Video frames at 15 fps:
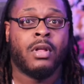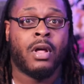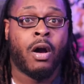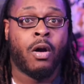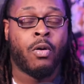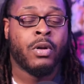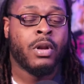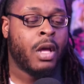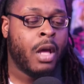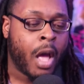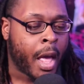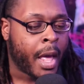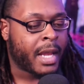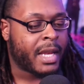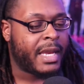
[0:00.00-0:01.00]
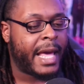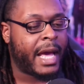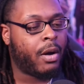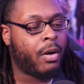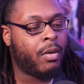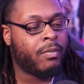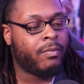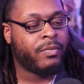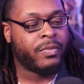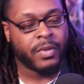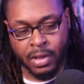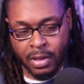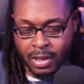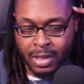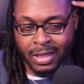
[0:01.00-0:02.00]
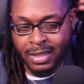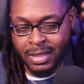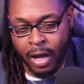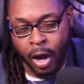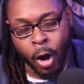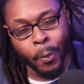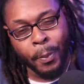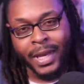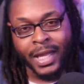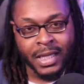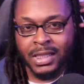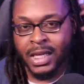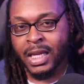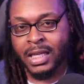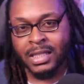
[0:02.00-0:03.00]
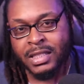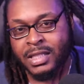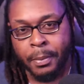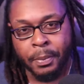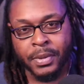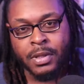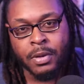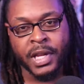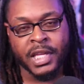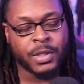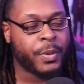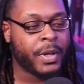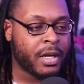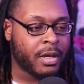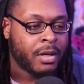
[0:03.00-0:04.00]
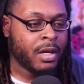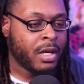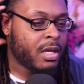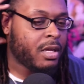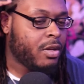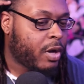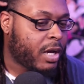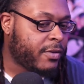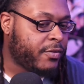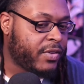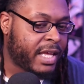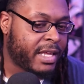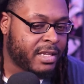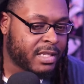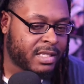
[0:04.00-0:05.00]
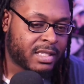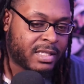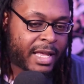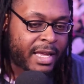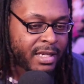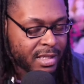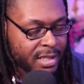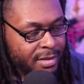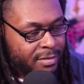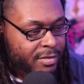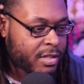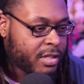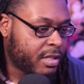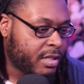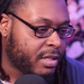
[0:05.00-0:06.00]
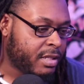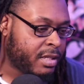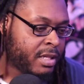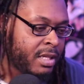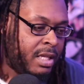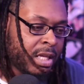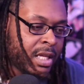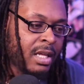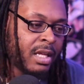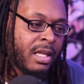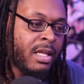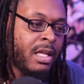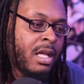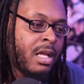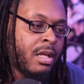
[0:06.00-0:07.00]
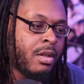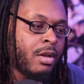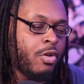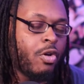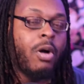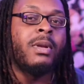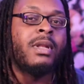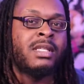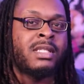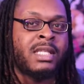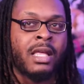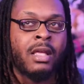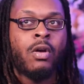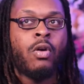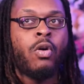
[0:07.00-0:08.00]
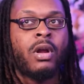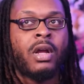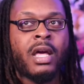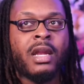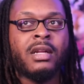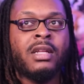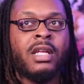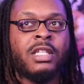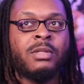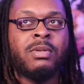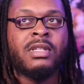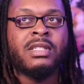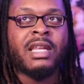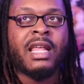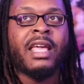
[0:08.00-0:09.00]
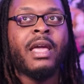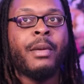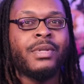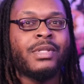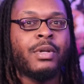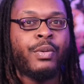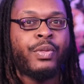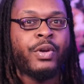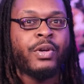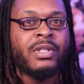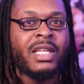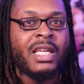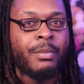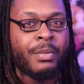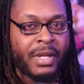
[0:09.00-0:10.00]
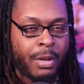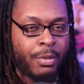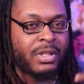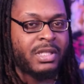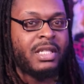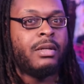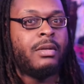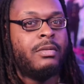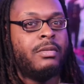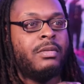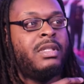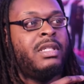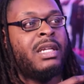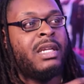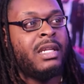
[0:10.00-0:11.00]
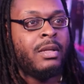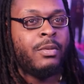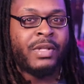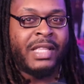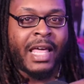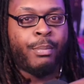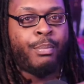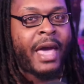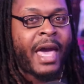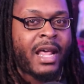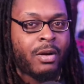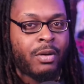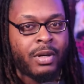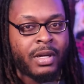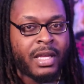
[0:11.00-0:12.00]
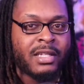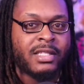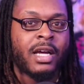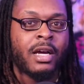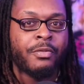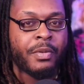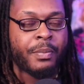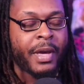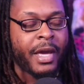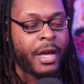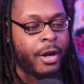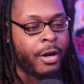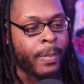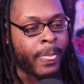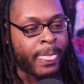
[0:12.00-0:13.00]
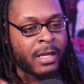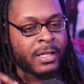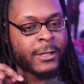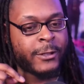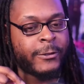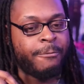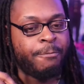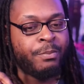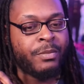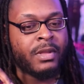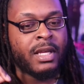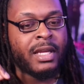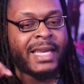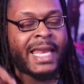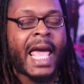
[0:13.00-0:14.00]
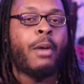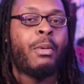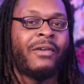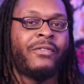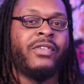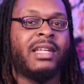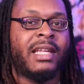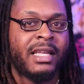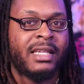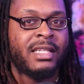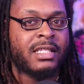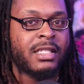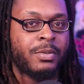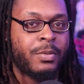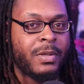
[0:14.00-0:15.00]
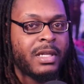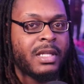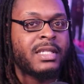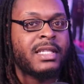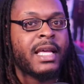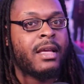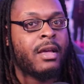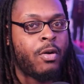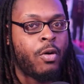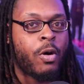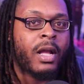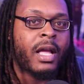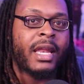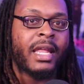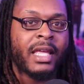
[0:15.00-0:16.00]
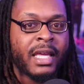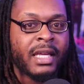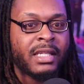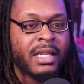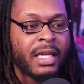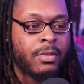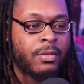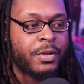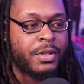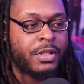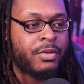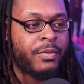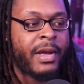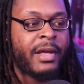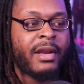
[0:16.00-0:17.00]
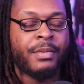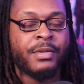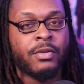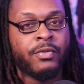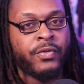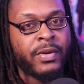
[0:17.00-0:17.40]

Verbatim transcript: on. Now, the opening changed this episode as well. You know, I feel like this is like the the normally the second court kind of takes place at like episode 13 but they were still dealing with that battle against unrepair so now I feel like this is when the second cour kind of kicked in, which is around episode